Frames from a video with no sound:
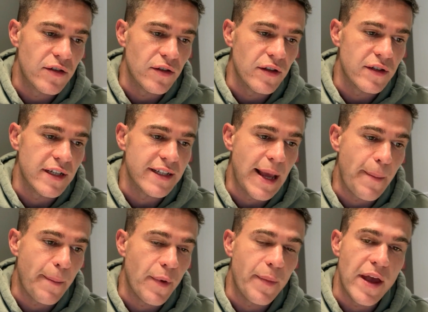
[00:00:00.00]
the
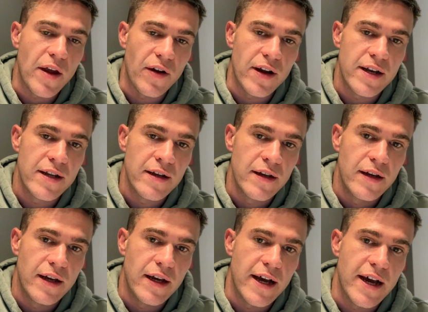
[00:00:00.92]
December period,
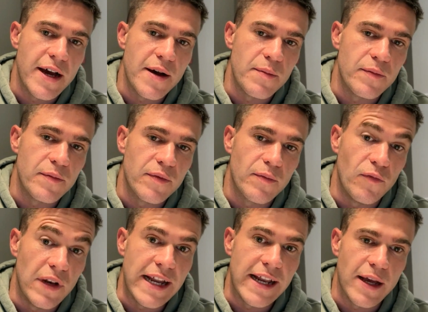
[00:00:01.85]

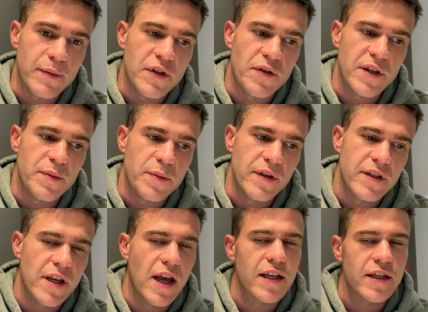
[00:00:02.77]
leading up to Christmas,
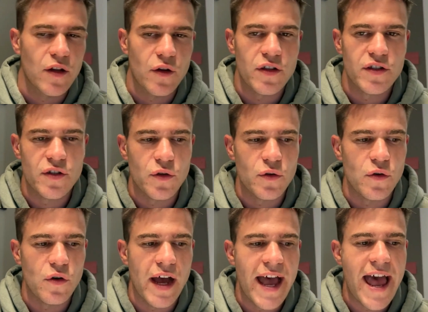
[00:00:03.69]
as long as
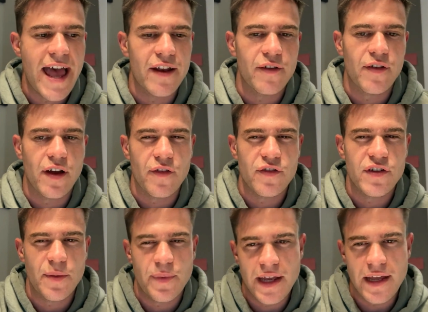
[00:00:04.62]
you're ahead of kind of
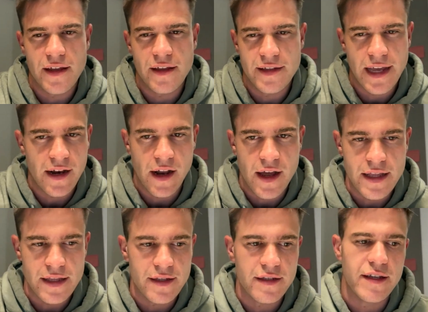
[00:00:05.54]
shipping
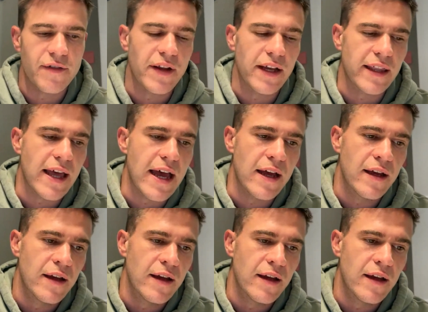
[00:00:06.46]
deadlines and stuff like that.